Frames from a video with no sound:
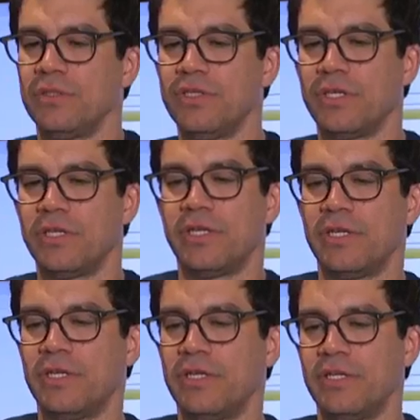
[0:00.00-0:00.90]
Da -da,
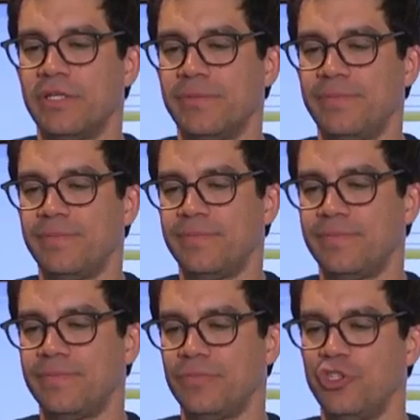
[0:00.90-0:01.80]
da
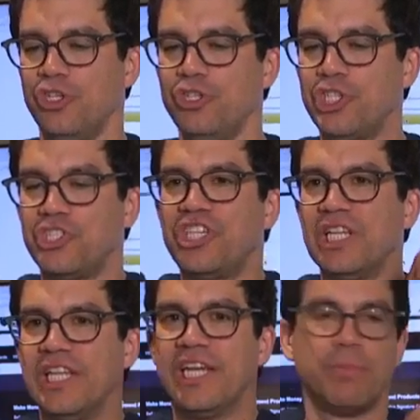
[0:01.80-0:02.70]
So you should see
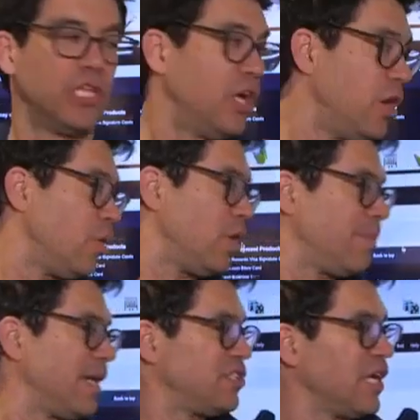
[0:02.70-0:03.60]
a link below
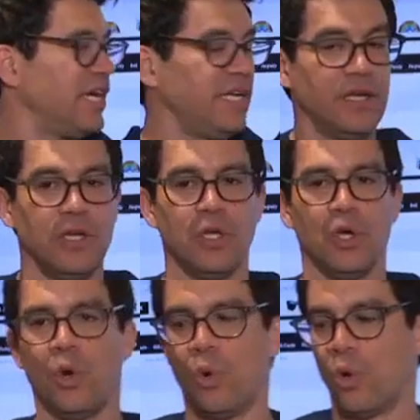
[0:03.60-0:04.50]
on my site,
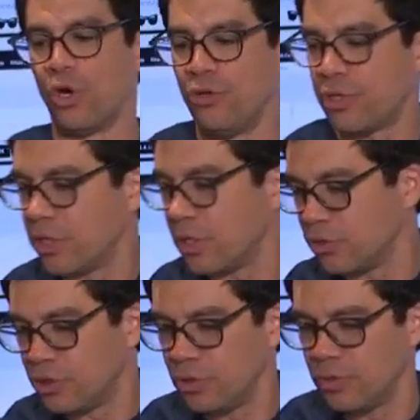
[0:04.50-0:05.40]
or you can
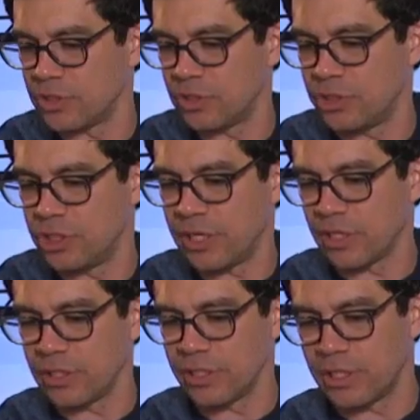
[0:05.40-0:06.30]
go to what's the
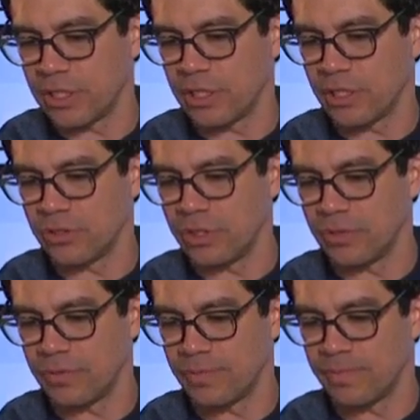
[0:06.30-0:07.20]
generic link they can go to?
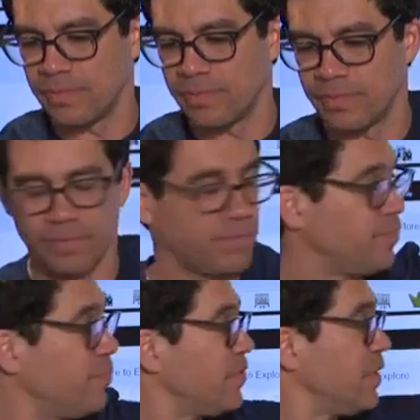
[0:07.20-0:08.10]
Amazon Live.